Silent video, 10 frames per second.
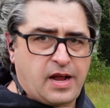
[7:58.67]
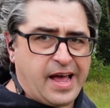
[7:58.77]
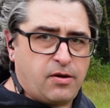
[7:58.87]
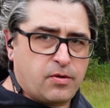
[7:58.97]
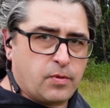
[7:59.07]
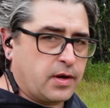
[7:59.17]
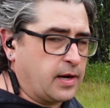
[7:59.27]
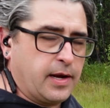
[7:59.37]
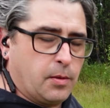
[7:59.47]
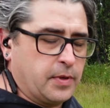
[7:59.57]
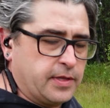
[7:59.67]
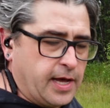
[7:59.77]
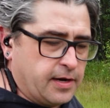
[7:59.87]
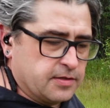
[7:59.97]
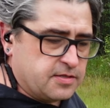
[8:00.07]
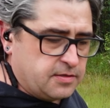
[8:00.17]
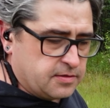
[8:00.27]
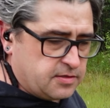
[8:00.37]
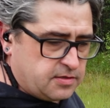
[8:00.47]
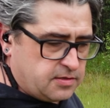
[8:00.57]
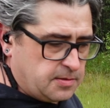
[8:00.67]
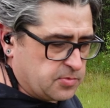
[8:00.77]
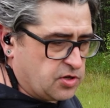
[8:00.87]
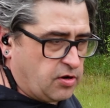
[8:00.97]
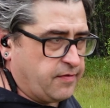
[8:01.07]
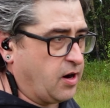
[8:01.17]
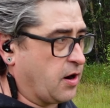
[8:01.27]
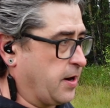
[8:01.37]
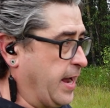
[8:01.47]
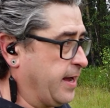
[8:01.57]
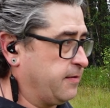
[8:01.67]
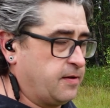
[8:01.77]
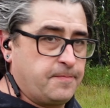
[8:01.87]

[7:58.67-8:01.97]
I don't know what kind of helmet that is. It's some sort of a hard hat.